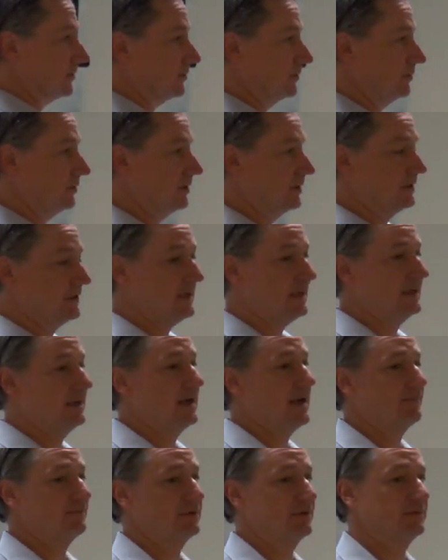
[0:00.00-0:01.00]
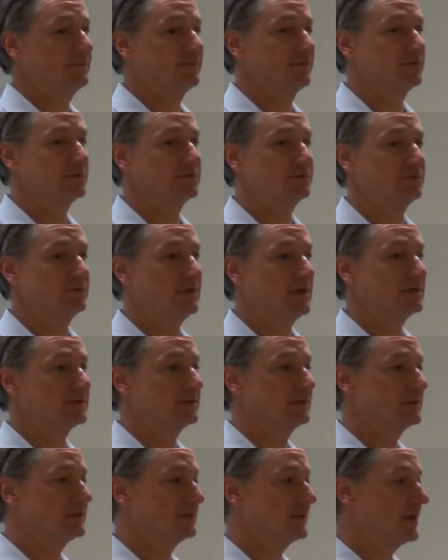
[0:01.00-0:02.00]
you know, you didn't need it after the first few days,
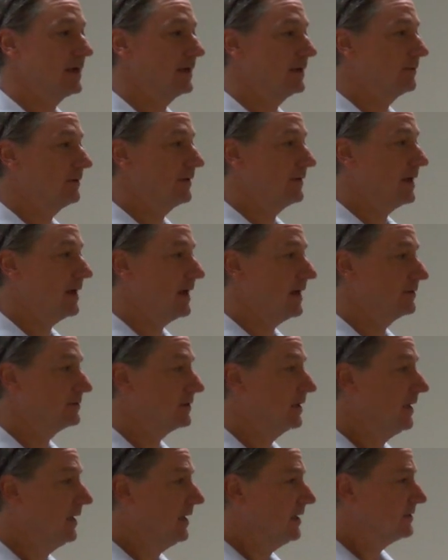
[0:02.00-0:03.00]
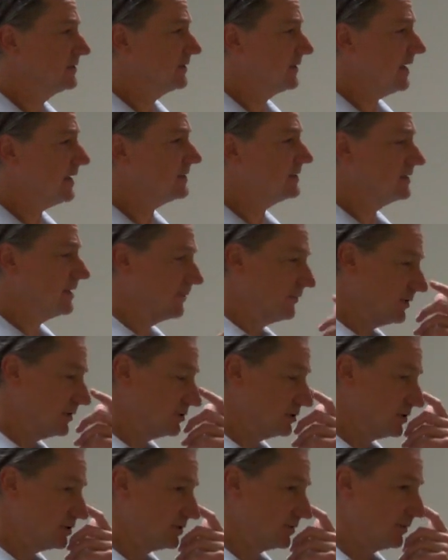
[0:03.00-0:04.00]
and it's lying around the house. So that's something
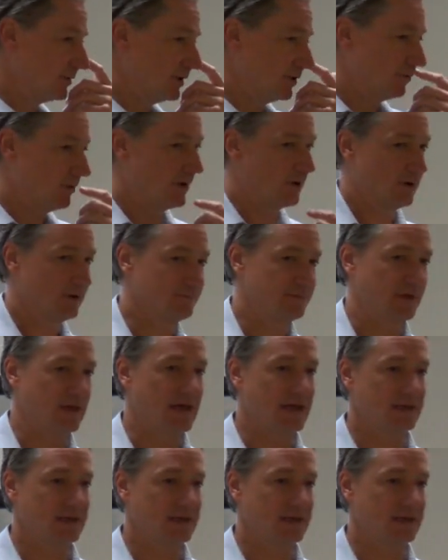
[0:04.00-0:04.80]
just to be aware of the